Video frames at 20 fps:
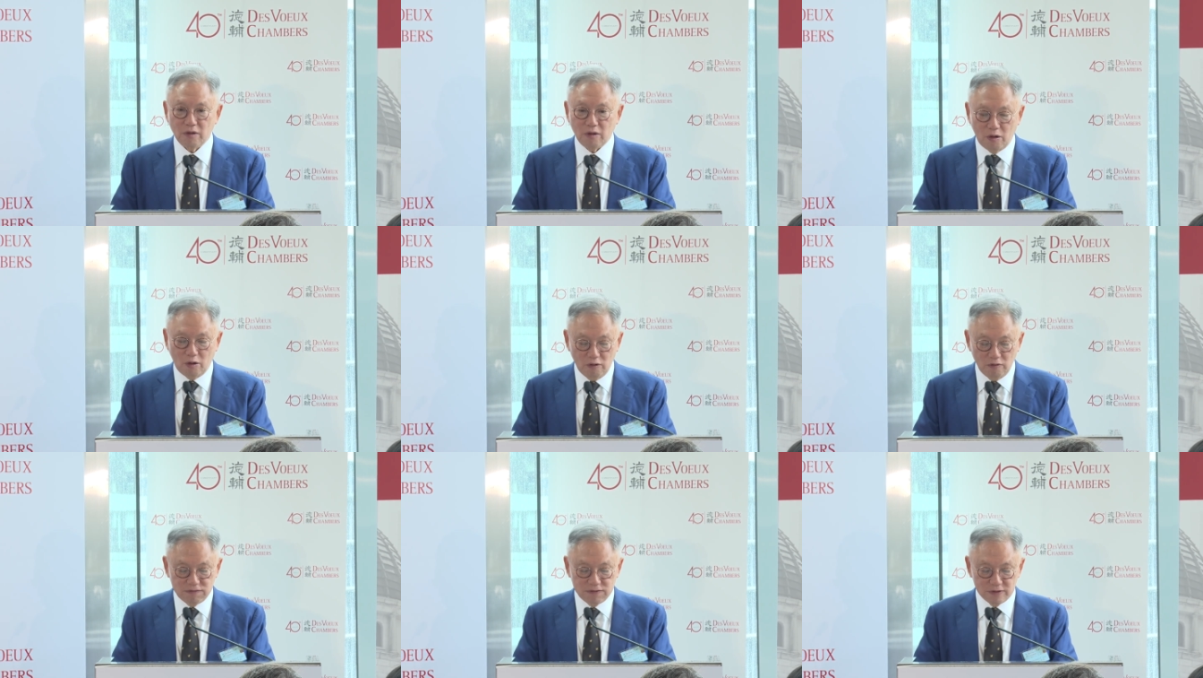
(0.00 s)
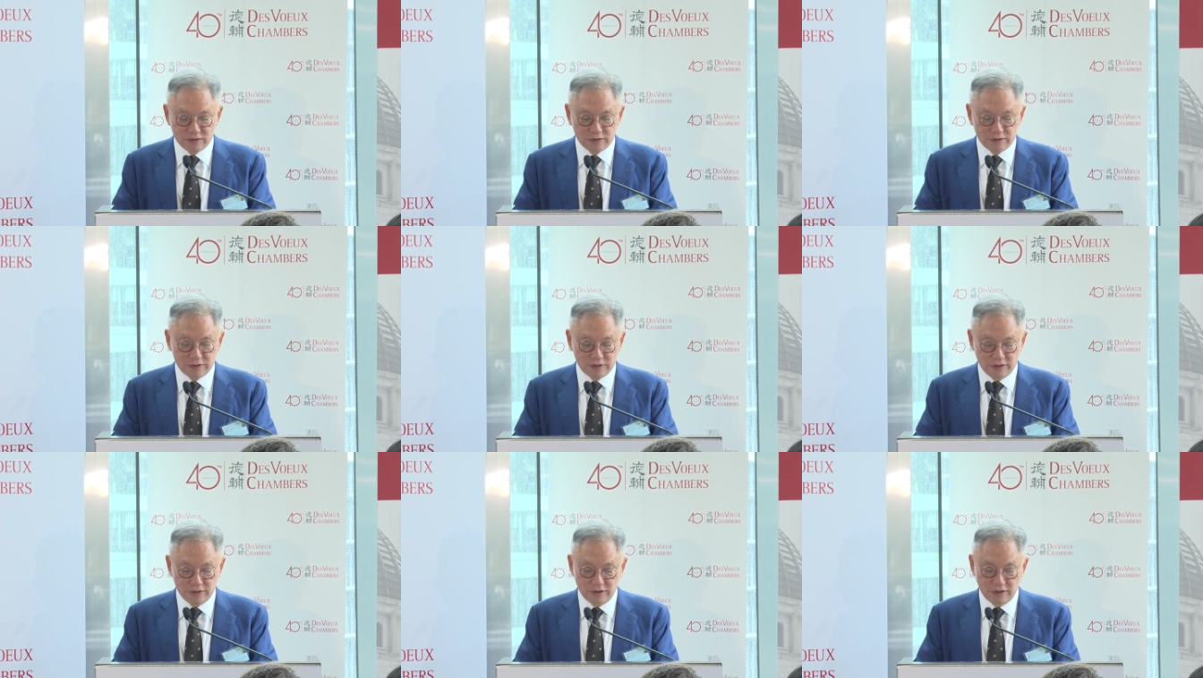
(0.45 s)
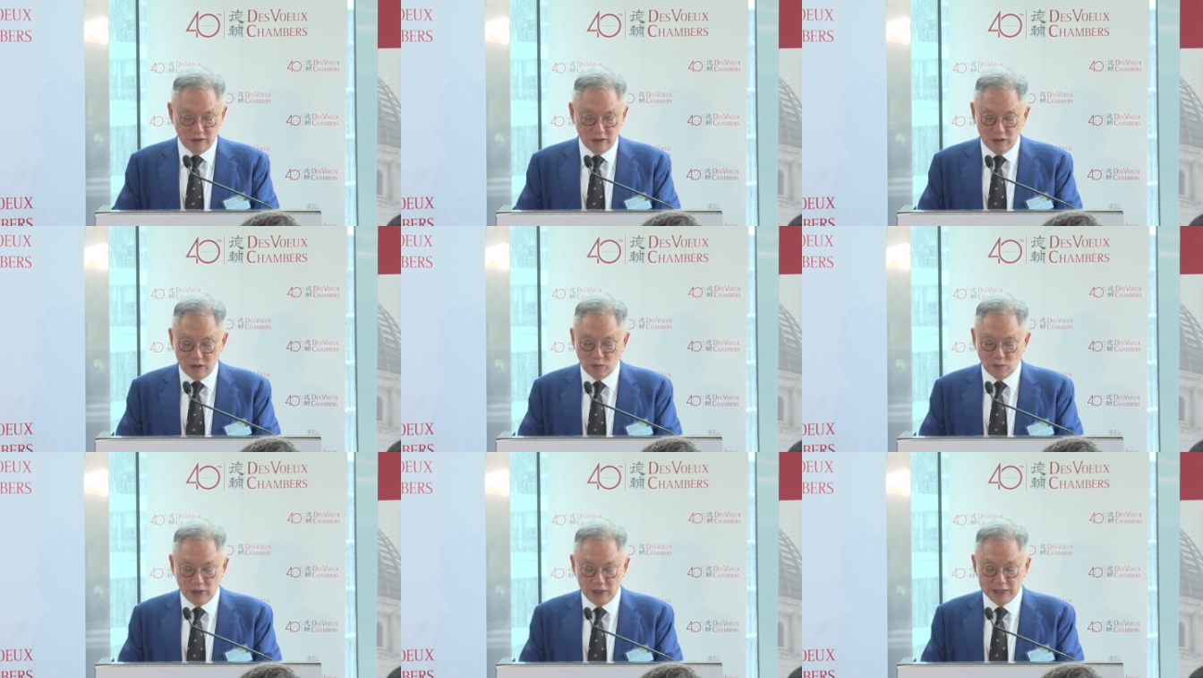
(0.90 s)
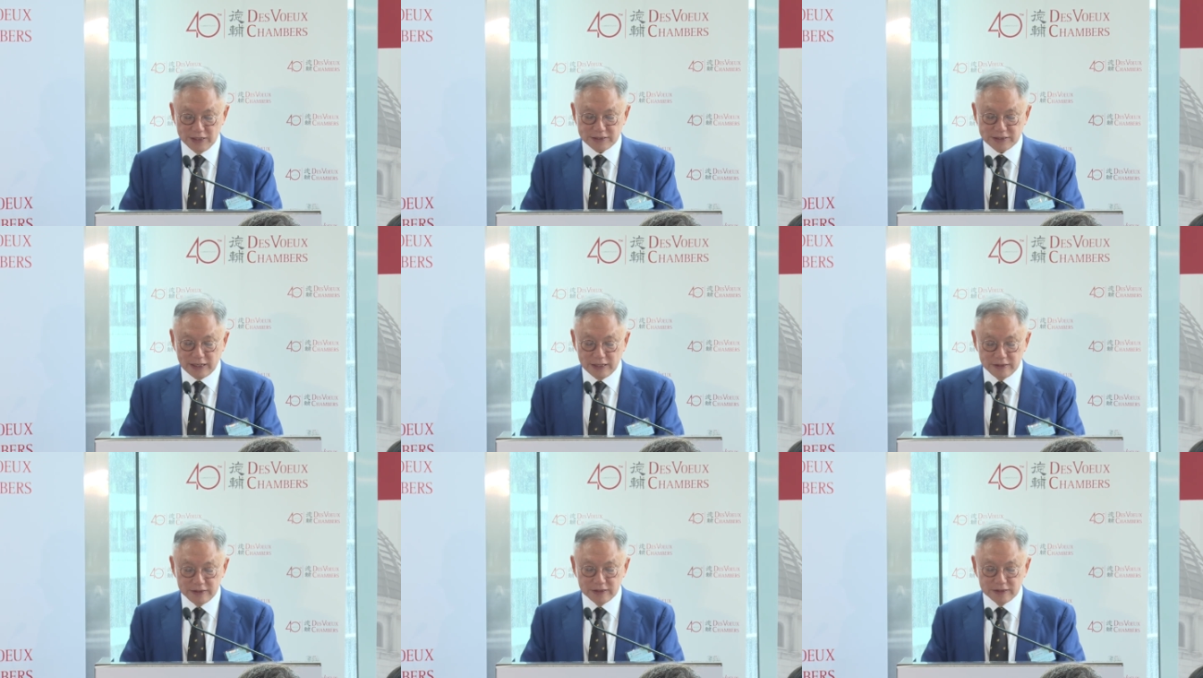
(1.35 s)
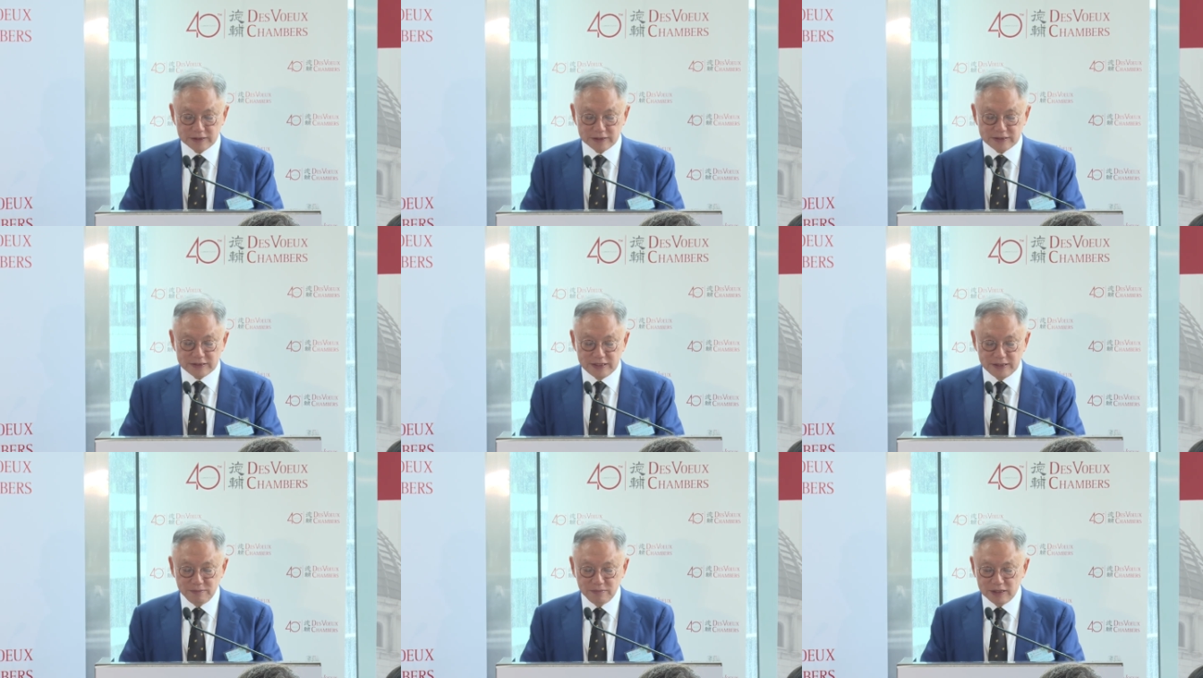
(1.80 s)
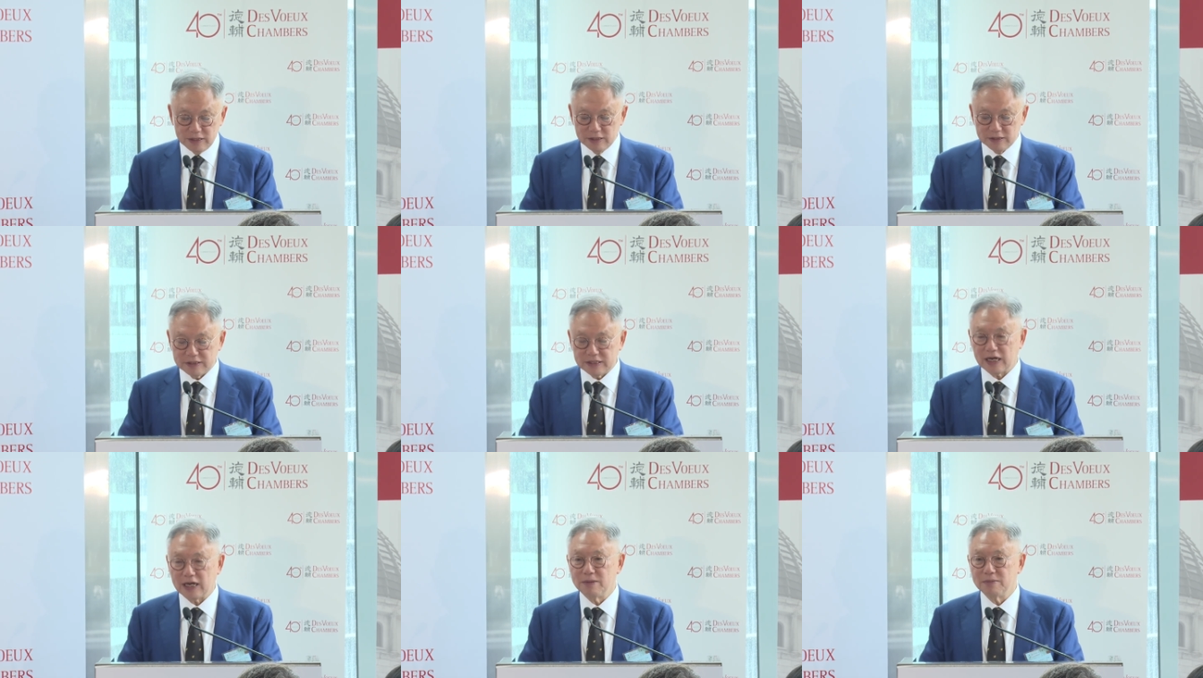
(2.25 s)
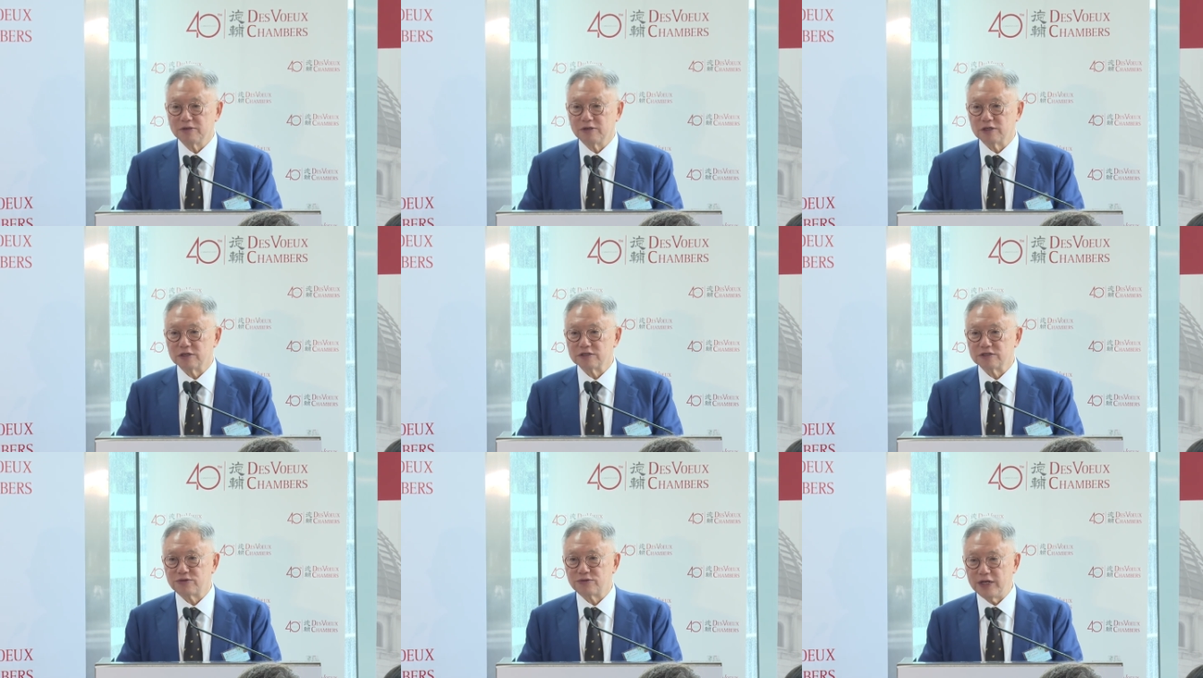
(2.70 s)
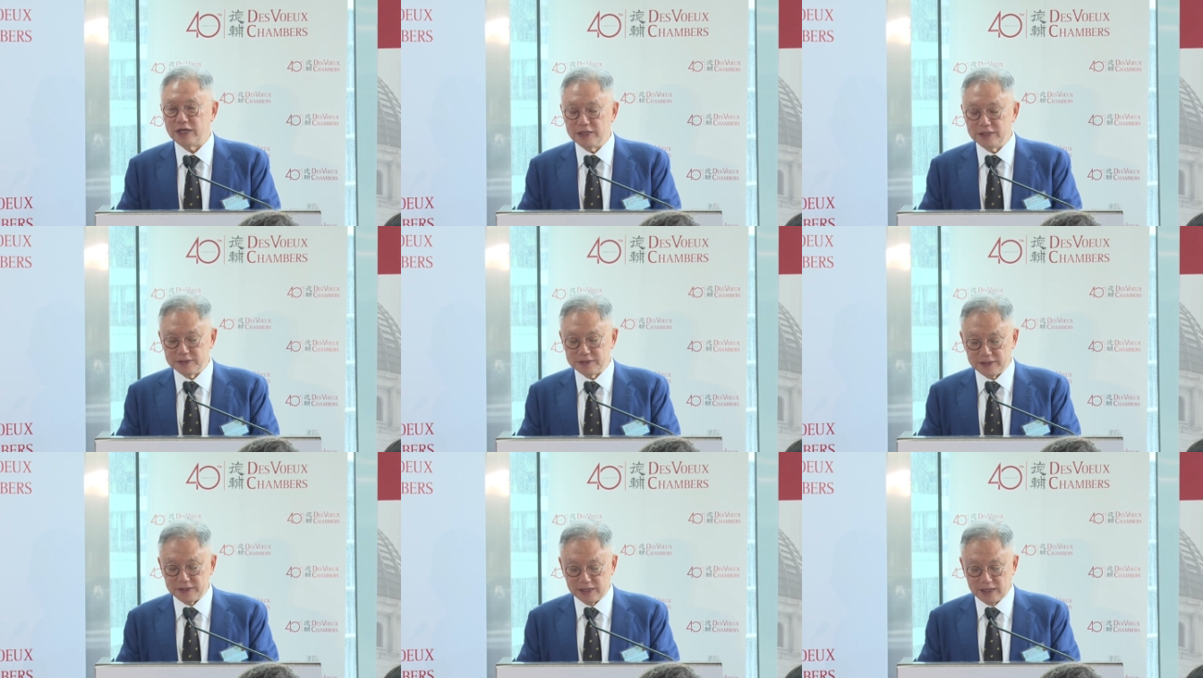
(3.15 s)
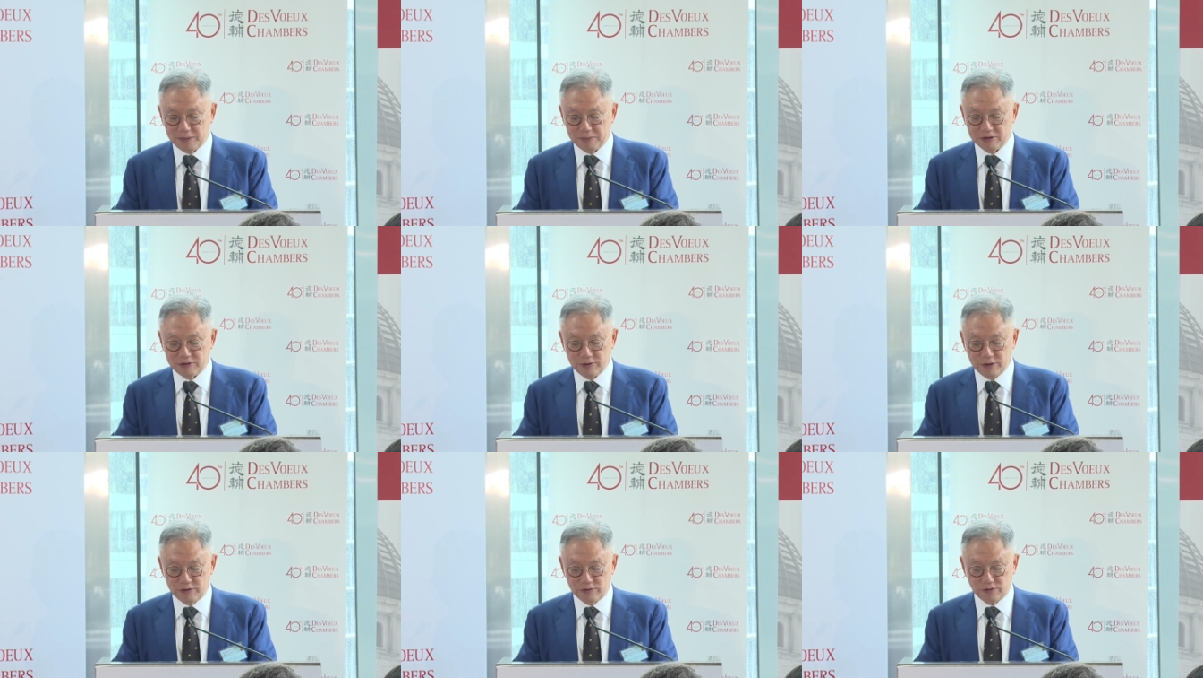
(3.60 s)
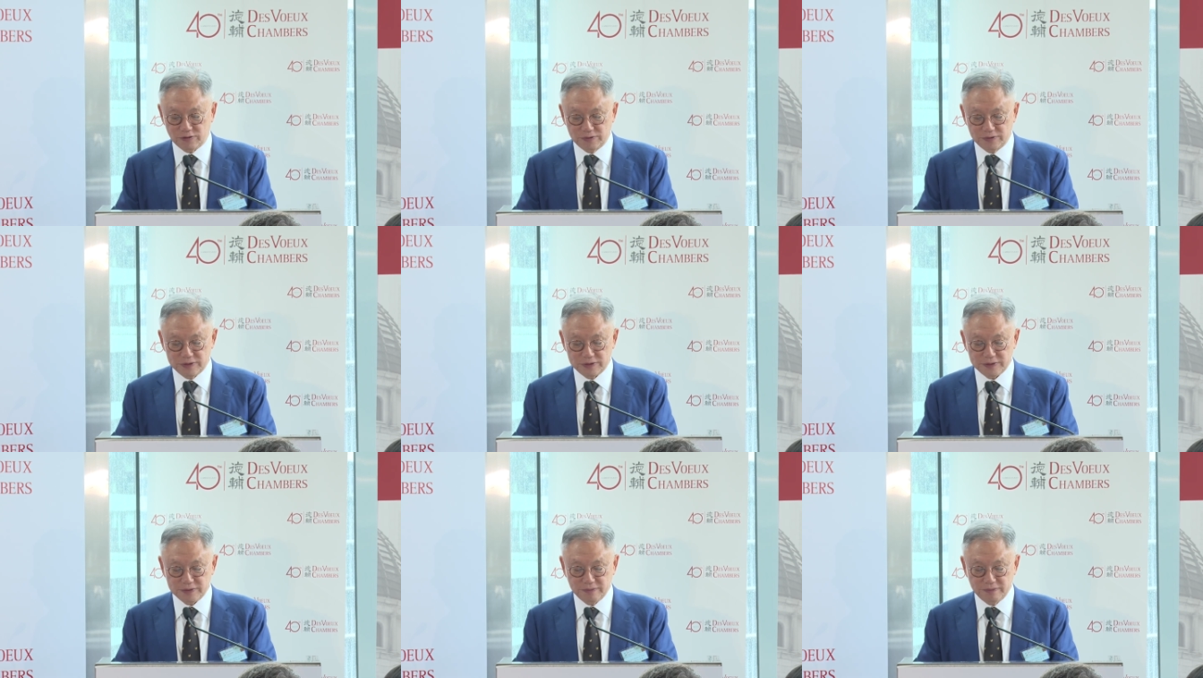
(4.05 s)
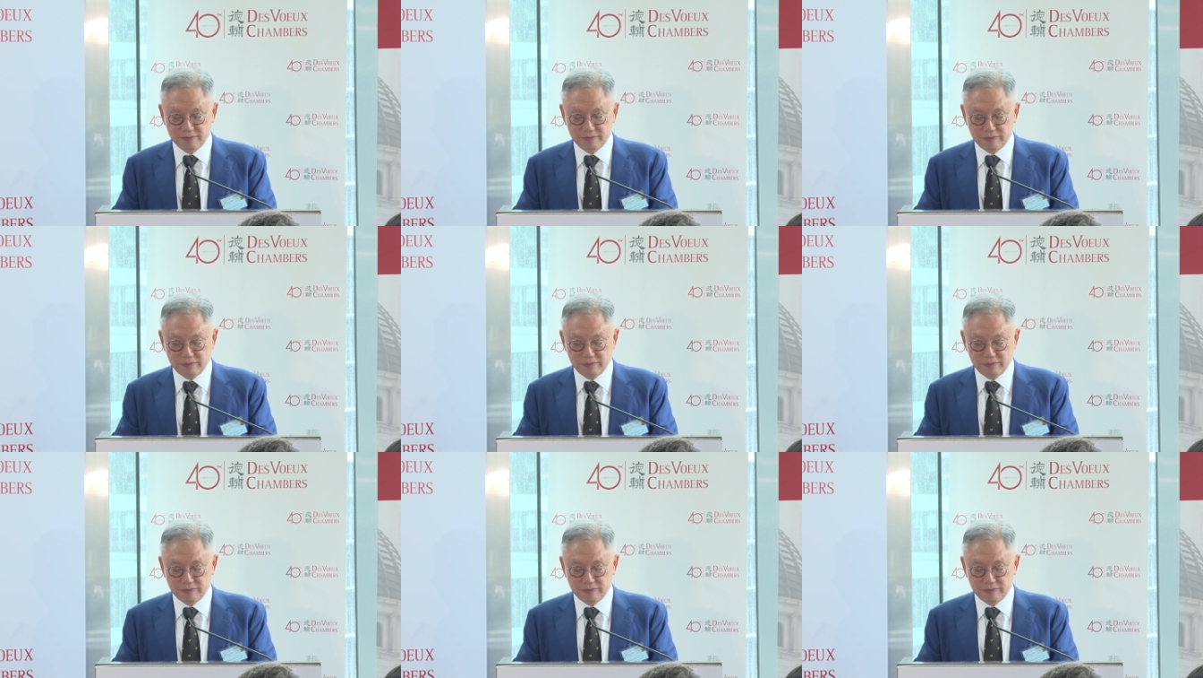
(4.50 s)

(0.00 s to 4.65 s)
Often, one is under similar time constraints in arbitrations.